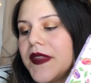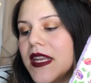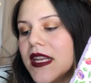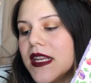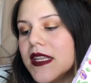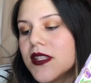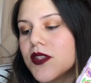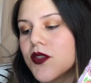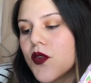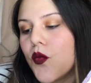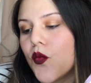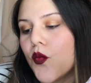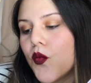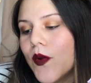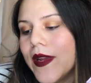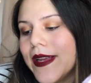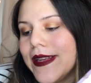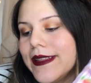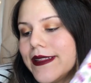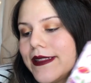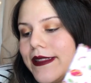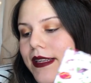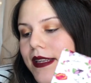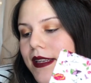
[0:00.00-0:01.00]
This
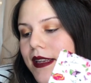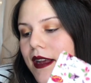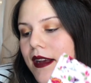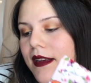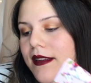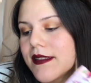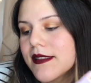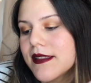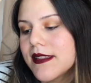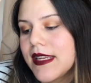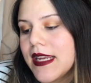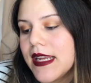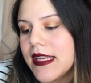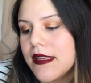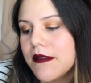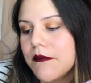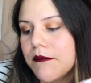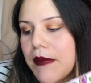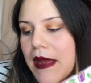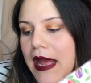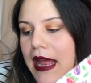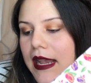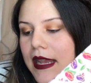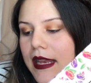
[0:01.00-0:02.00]
Winky Lux Kitten
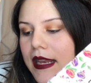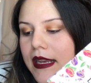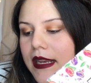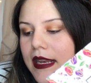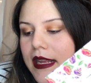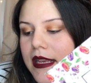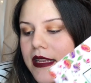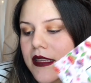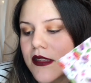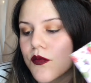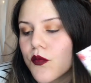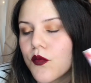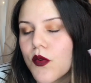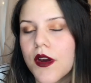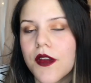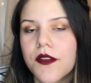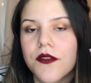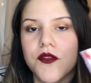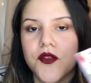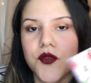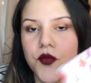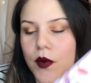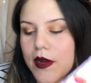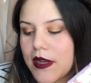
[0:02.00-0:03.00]
Palette is
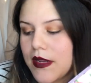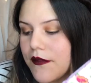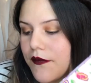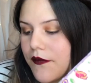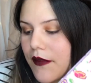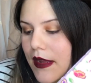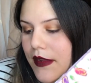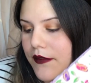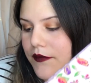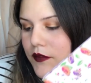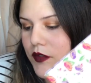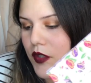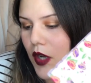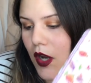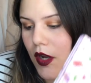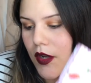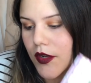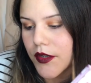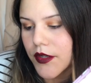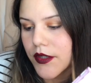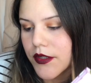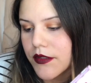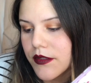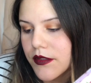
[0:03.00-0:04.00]
worth
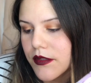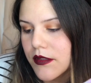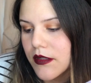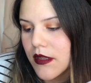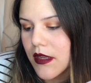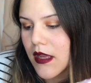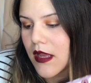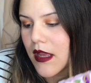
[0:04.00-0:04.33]
$25.